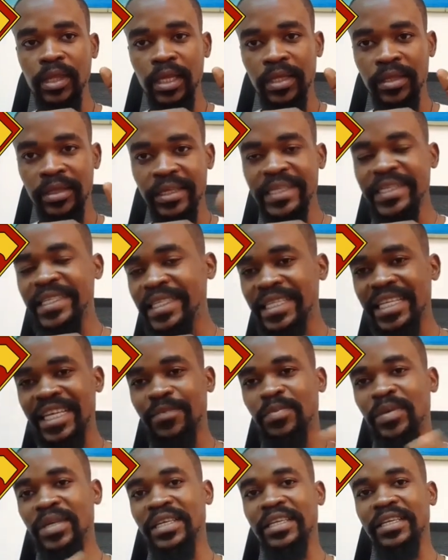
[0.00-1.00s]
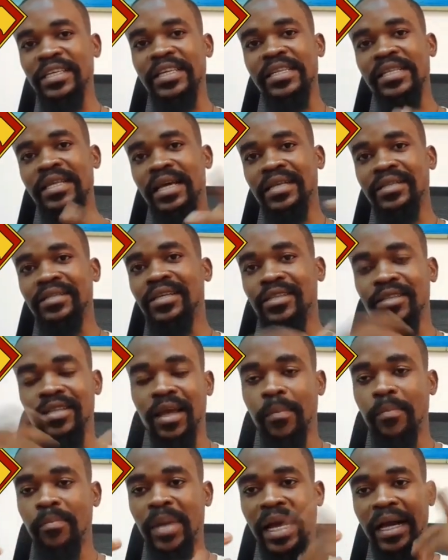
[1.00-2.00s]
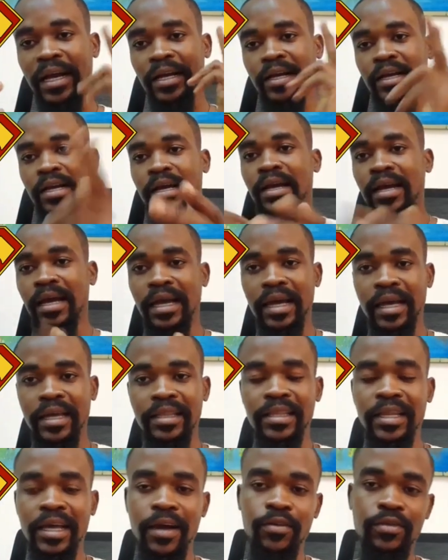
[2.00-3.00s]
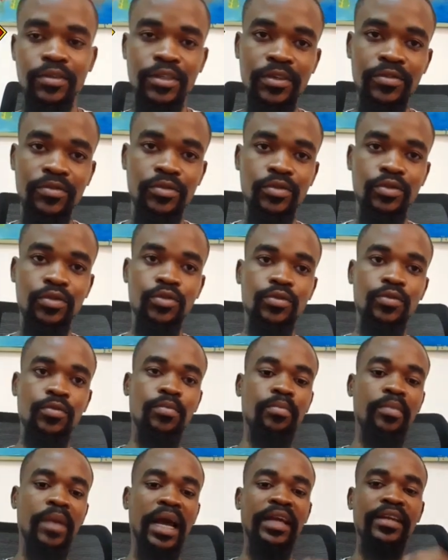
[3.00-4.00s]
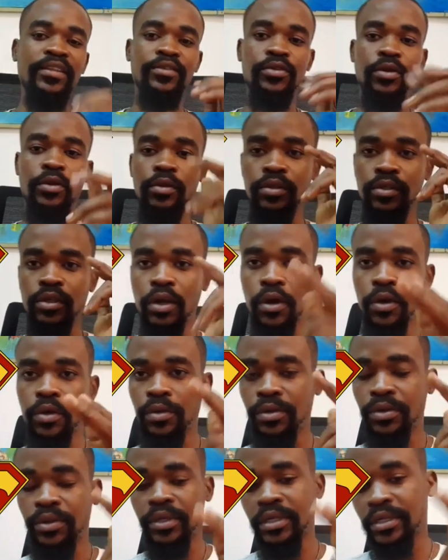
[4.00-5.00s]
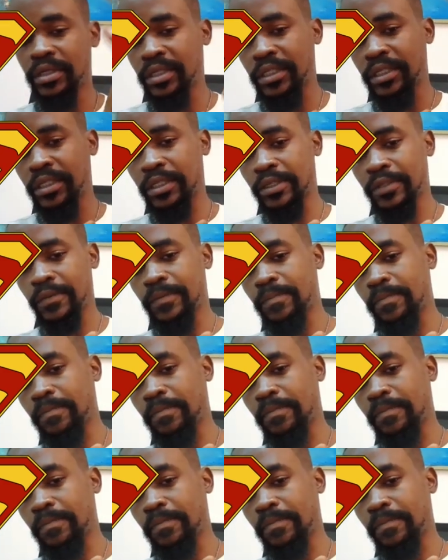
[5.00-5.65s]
this sneak peek again and then come back and I'll give you my thoughts on this.